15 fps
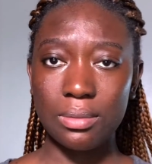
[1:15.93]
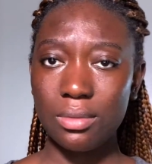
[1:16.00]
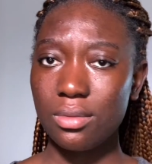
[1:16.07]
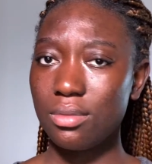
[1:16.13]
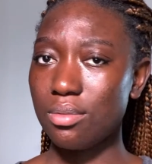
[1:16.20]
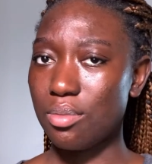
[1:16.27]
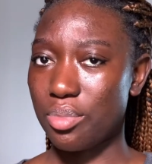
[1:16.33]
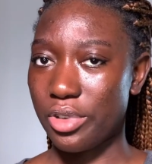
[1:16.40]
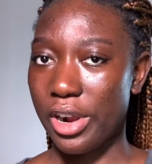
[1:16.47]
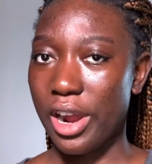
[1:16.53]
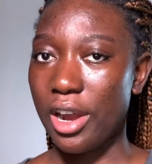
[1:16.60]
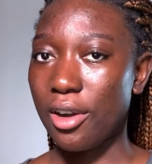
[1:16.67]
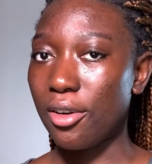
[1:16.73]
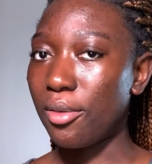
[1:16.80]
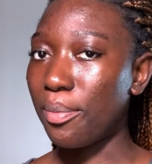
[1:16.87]

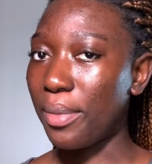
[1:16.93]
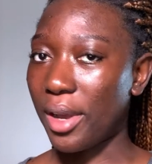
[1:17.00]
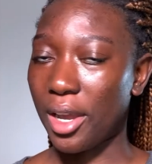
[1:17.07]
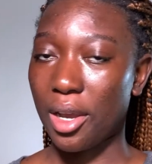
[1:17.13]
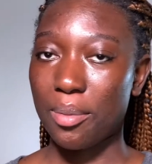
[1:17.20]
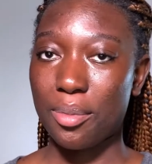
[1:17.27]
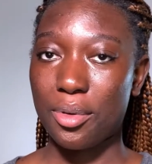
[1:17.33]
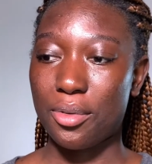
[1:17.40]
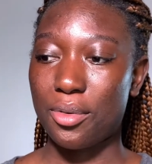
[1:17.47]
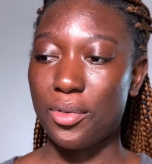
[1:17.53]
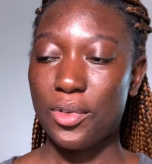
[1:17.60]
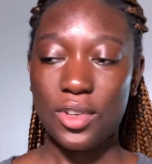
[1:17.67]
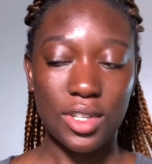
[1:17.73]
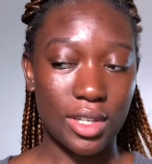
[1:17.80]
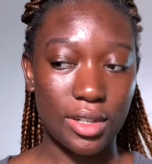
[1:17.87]
brown,
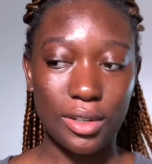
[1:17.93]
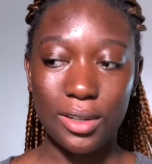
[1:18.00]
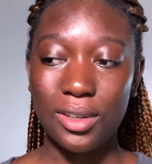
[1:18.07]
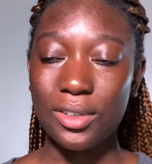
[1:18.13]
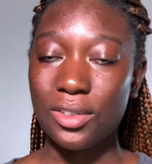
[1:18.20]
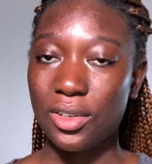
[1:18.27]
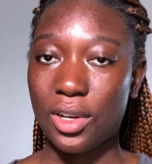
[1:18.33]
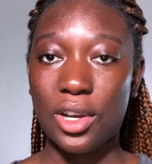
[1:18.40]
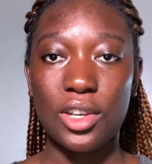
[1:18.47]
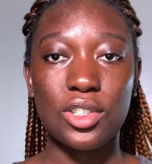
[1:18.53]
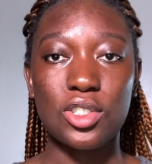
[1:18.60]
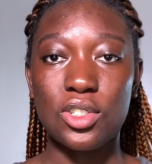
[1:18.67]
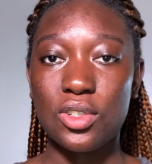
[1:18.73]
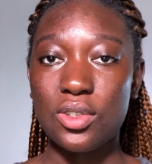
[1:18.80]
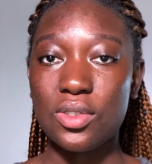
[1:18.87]
purple, yellow. You can
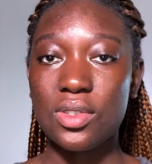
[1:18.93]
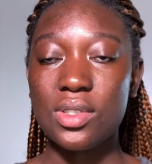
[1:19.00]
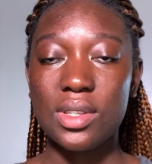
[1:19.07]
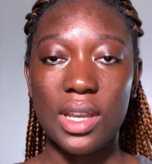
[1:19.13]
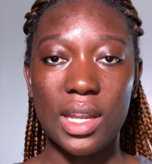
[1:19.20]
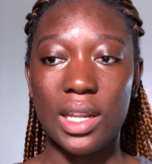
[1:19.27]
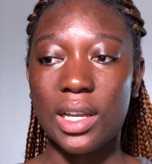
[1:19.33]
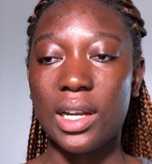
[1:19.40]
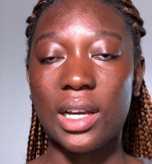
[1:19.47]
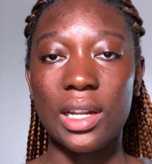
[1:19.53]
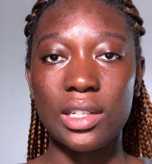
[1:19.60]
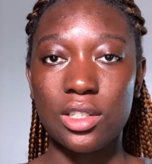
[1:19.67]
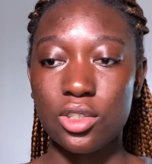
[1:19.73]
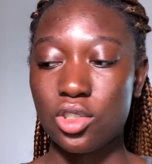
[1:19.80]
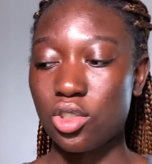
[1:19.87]
choose any
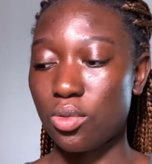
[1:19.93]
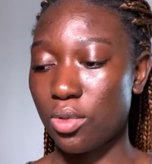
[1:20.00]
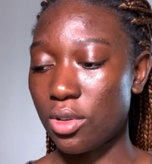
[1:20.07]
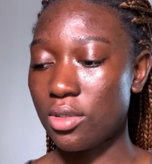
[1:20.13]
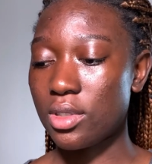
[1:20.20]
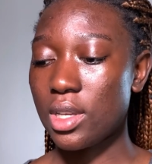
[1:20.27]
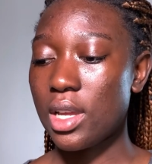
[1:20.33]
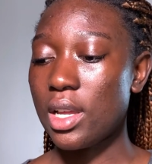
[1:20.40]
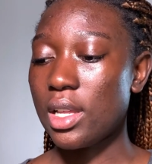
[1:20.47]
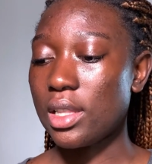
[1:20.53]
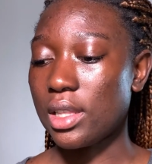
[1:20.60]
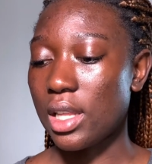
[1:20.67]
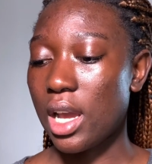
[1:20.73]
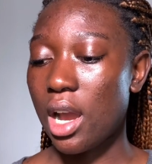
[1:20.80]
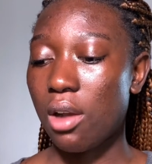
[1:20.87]
color that you want.
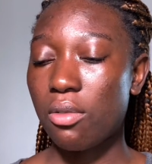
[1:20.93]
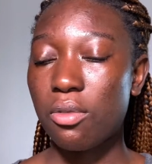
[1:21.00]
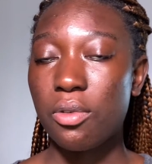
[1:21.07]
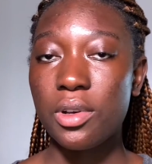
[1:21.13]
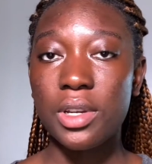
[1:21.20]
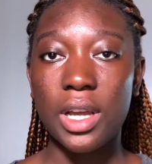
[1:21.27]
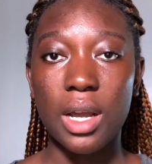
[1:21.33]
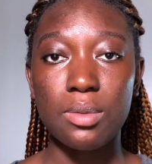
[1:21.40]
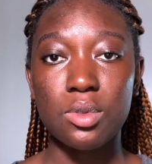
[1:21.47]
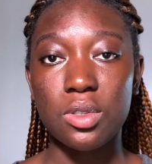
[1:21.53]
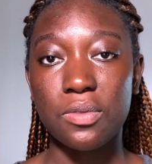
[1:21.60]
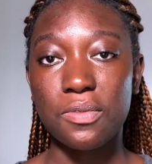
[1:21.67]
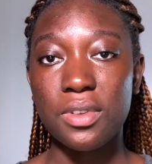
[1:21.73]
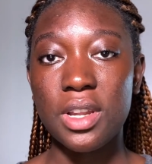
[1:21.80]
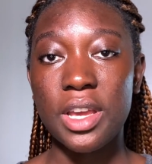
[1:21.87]
Now when it comes
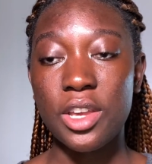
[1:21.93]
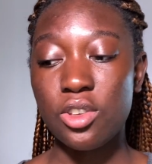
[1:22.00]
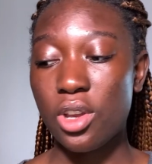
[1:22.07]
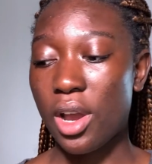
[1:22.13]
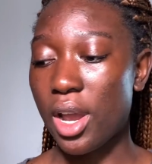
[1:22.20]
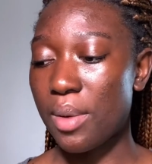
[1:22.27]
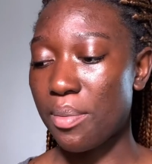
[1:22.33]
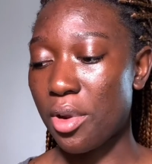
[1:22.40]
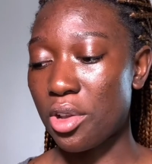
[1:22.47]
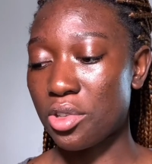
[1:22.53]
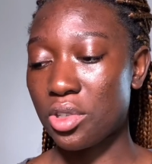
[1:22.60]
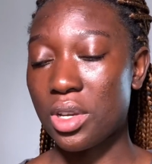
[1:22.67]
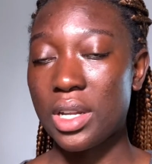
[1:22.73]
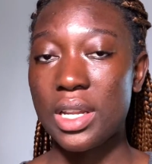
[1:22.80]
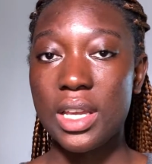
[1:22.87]
to filling in your
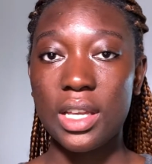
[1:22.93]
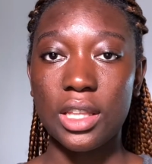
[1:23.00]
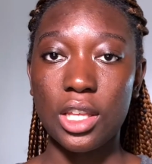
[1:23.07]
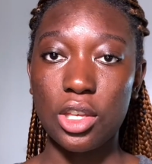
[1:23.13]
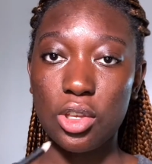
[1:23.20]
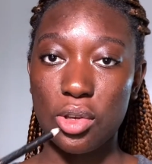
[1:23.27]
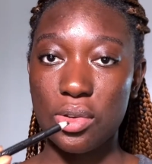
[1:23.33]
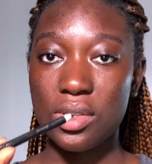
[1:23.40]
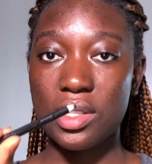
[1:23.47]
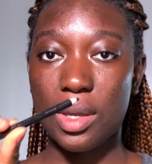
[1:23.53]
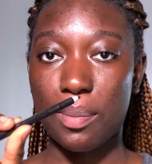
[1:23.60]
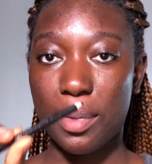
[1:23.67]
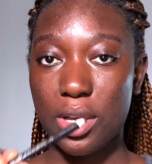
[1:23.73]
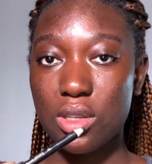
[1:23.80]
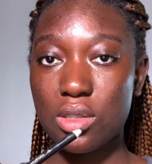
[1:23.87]
eyebrows, you can either use a
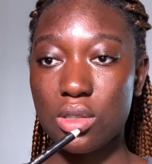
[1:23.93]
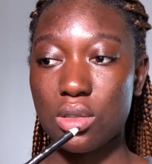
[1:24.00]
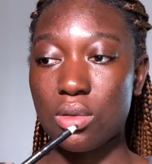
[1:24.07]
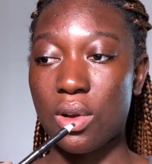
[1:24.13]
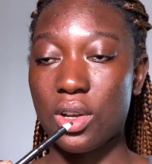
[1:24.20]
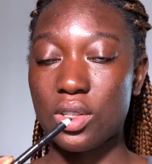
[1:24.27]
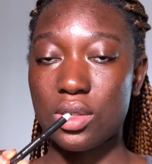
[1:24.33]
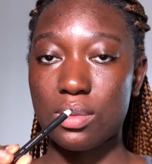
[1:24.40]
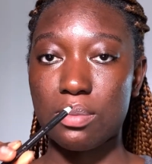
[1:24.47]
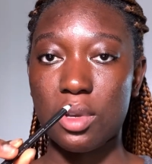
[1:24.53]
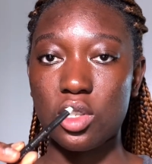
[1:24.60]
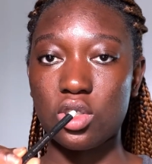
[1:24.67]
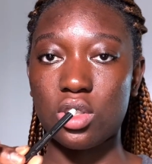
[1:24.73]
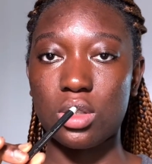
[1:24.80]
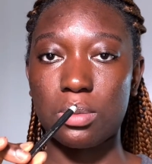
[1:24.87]
pencil as
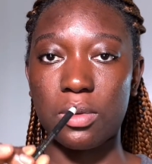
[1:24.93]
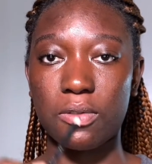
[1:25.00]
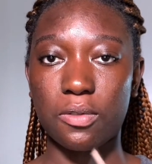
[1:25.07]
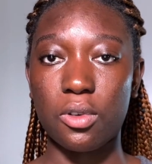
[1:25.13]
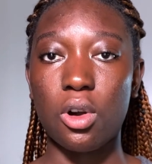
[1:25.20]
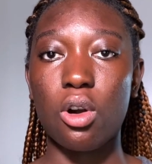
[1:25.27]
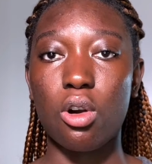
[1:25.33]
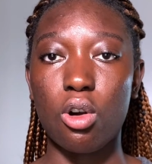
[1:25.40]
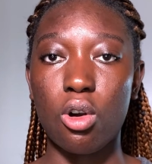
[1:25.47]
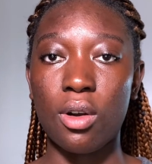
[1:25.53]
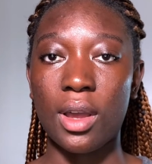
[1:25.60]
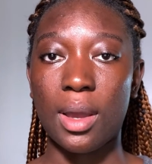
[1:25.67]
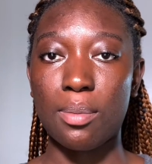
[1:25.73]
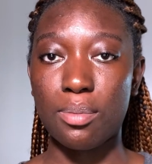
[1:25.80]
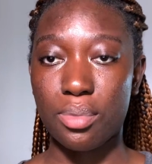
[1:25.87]
mentioned before
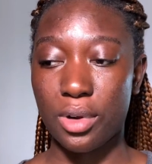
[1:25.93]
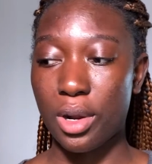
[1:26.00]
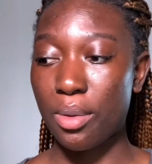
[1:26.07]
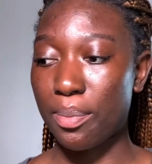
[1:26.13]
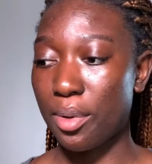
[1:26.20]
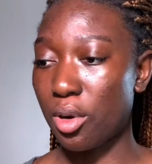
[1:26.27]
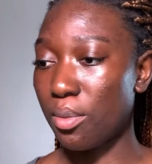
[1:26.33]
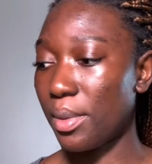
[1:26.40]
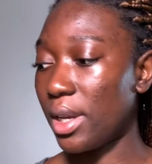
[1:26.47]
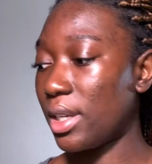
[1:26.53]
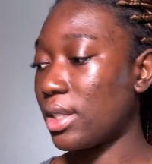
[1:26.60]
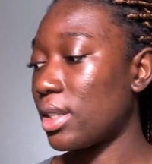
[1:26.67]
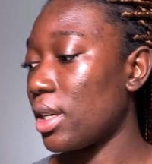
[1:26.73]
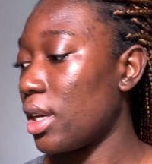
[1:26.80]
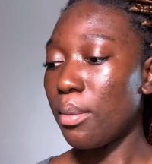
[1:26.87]
or a brow
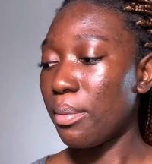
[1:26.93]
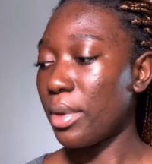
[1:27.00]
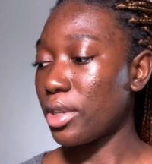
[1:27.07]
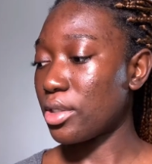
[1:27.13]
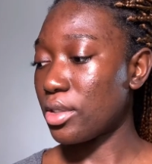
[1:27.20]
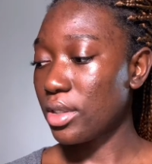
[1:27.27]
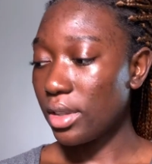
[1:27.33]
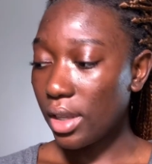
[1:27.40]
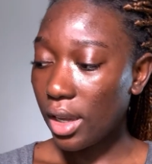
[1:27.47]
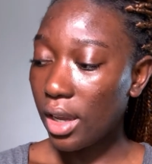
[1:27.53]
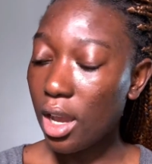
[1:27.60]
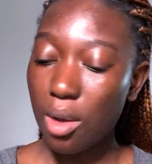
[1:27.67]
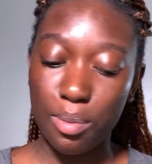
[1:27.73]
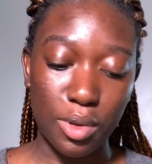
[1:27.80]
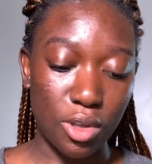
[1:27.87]
pomade, but today
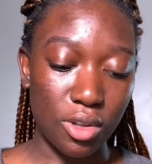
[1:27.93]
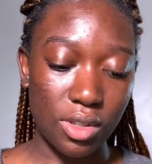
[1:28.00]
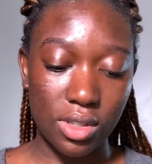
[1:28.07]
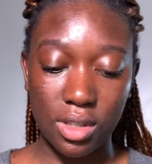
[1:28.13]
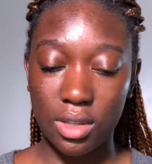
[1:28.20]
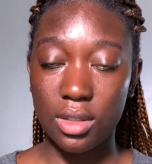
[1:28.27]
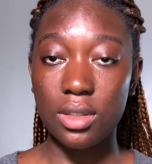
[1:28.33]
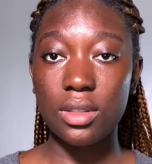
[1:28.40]
I'll be using